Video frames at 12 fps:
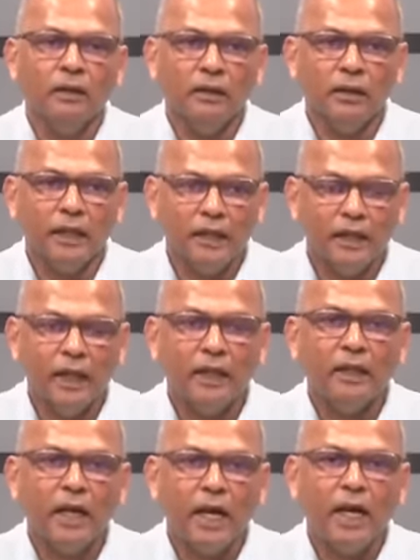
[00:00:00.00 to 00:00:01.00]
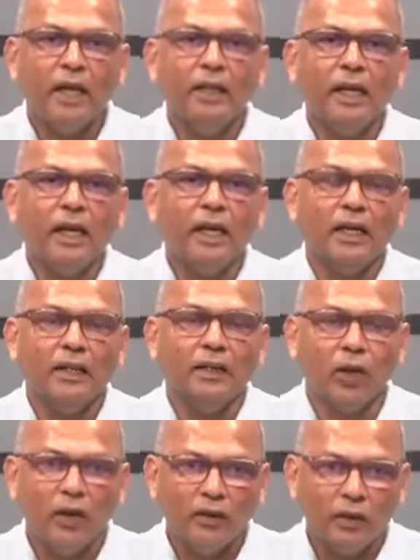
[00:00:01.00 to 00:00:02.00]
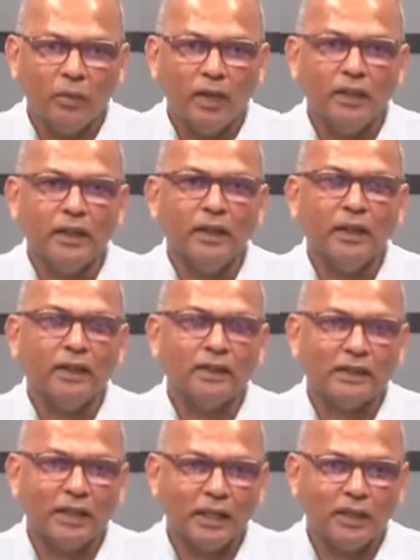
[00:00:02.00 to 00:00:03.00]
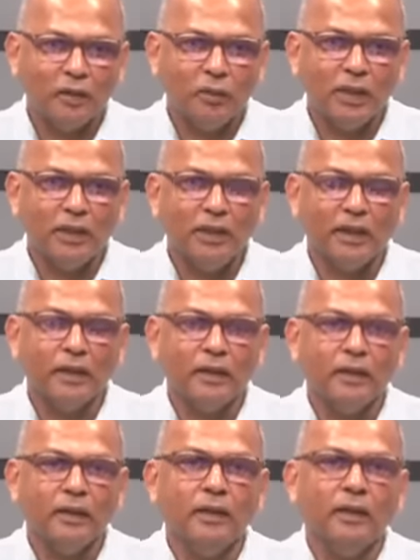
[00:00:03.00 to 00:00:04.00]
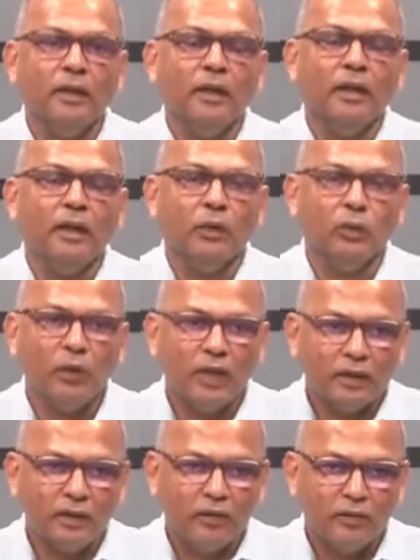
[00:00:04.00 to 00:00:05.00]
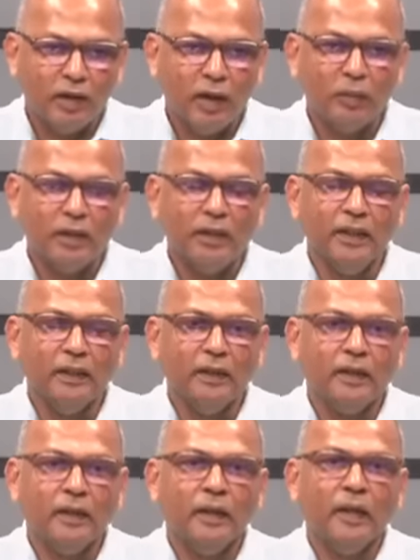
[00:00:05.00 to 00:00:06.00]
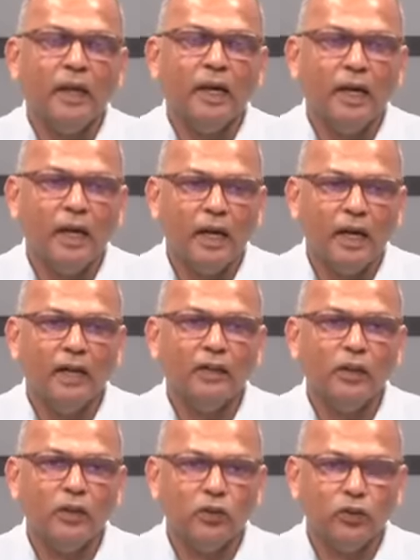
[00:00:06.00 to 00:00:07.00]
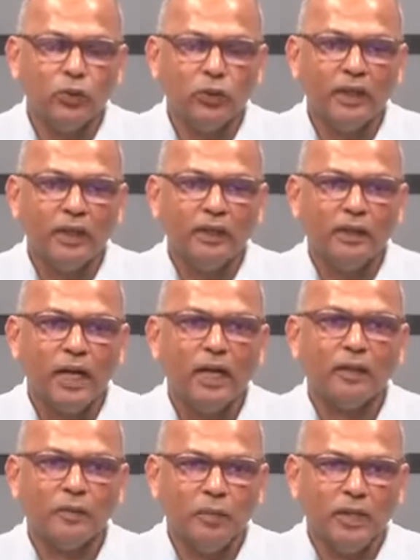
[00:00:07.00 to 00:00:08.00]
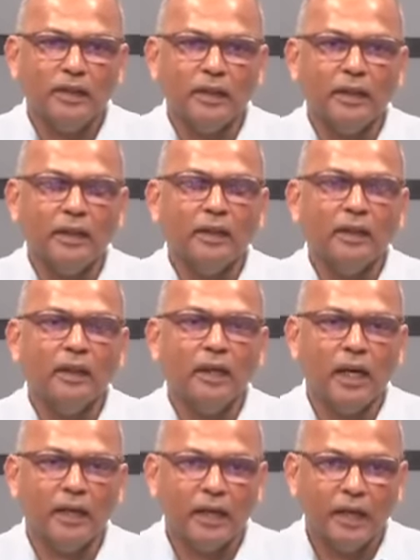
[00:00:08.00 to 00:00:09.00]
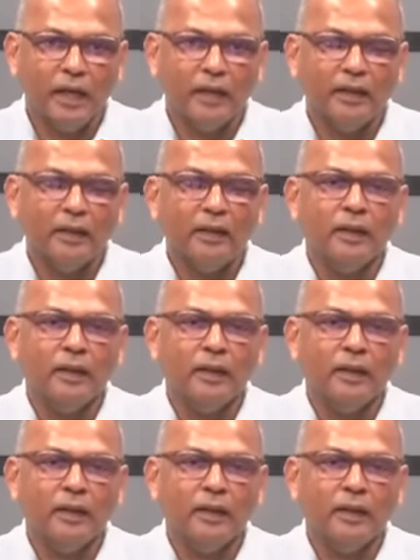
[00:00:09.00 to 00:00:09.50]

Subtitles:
They then had another meeting, a second meeting, with the family, and during that meeting, again,